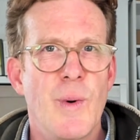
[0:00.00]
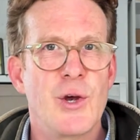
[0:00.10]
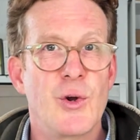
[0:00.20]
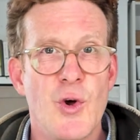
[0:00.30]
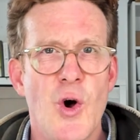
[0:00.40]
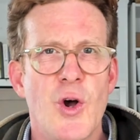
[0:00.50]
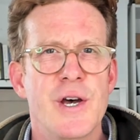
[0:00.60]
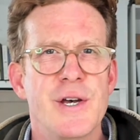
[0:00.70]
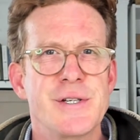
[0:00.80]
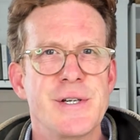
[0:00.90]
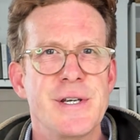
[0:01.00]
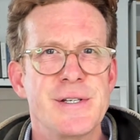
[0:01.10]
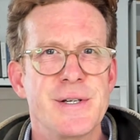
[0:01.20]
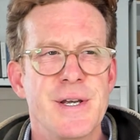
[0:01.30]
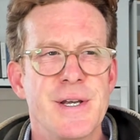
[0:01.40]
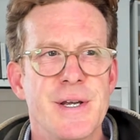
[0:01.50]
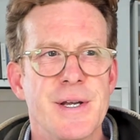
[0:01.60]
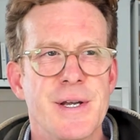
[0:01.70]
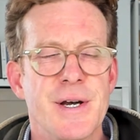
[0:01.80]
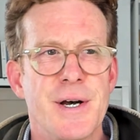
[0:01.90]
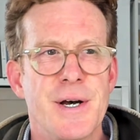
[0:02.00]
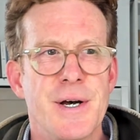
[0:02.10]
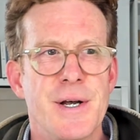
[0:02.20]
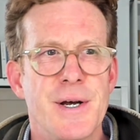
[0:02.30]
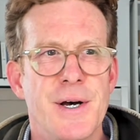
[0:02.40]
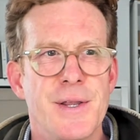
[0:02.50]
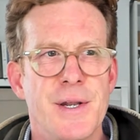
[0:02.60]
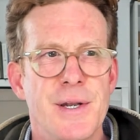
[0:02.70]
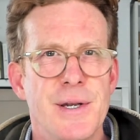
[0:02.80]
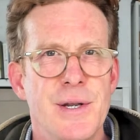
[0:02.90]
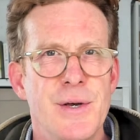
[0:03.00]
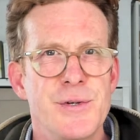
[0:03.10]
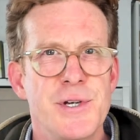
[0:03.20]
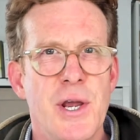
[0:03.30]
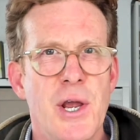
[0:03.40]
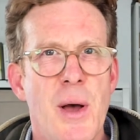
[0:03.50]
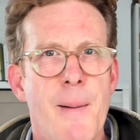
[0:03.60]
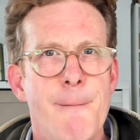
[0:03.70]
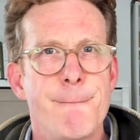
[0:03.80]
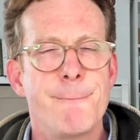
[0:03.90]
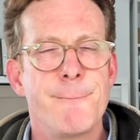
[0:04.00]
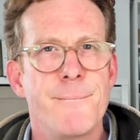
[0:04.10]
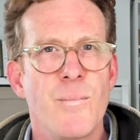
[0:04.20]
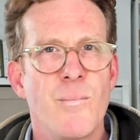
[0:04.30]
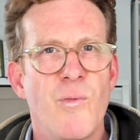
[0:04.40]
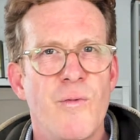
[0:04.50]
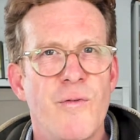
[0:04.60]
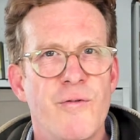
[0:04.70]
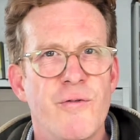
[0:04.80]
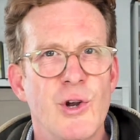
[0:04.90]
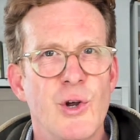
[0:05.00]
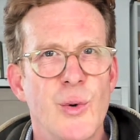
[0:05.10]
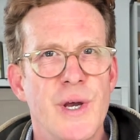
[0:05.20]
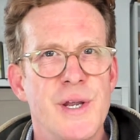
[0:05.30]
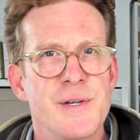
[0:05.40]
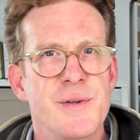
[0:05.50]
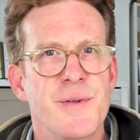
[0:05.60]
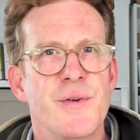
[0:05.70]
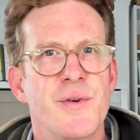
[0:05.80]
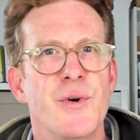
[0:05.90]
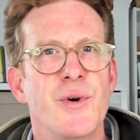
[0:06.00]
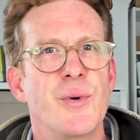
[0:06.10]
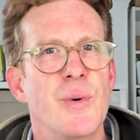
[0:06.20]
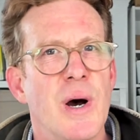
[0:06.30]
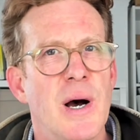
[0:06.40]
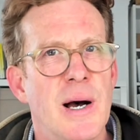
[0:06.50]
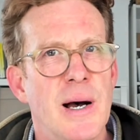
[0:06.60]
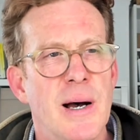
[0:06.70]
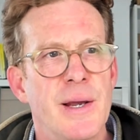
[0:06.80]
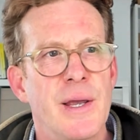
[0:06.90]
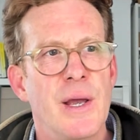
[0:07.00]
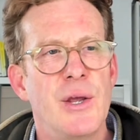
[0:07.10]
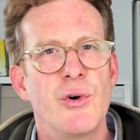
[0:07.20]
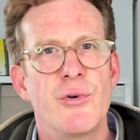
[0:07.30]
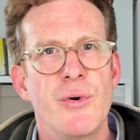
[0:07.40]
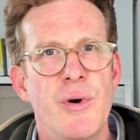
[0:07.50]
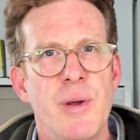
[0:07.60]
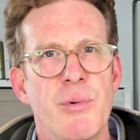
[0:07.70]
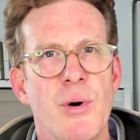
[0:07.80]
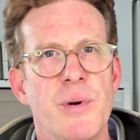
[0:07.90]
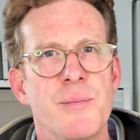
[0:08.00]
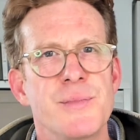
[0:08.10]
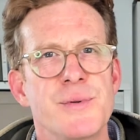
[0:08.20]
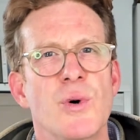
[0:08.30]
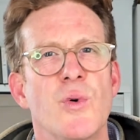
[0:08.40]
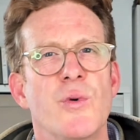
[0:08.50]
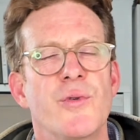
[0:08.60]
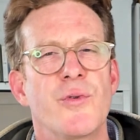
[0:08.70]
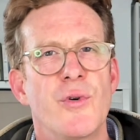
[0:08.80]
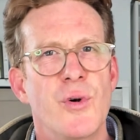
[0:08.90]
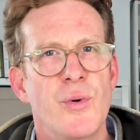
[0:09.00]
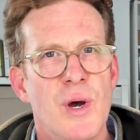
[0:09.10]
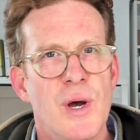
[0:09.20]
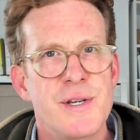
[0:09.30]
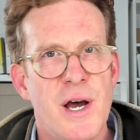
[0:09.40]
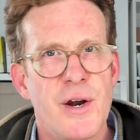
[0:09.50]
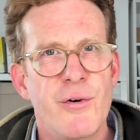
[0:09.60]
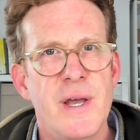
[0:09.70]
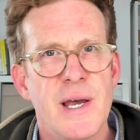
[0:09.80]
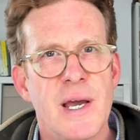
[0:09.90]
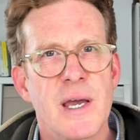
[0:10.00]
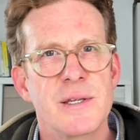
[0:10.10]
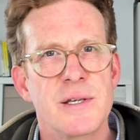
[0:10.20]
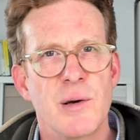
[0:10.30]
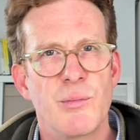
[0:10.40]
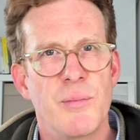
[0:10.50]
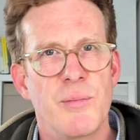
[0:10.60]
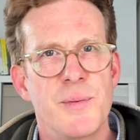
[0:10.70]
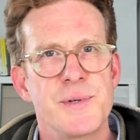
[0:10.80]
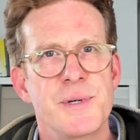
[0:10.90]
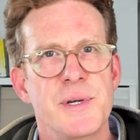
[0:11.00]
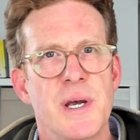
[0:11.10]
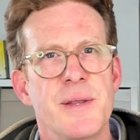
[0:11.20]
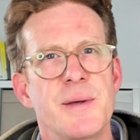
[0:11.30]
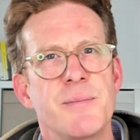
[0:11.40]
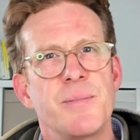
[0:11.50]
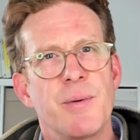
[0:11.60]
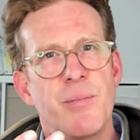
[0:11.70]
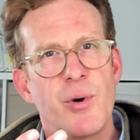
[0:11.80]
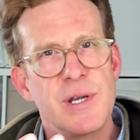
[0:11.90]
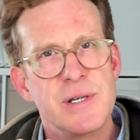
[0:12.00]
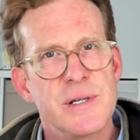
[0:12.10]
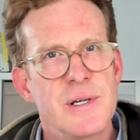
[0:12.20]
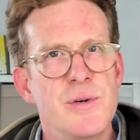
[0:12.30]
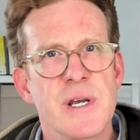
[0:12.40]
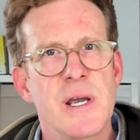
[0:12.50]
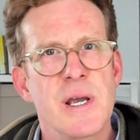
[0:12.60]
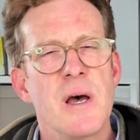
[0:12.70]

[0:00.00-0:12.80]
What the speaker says: dog is either losing fluid through urinary problems or through diarrheic type problems. Yeah, the body's losing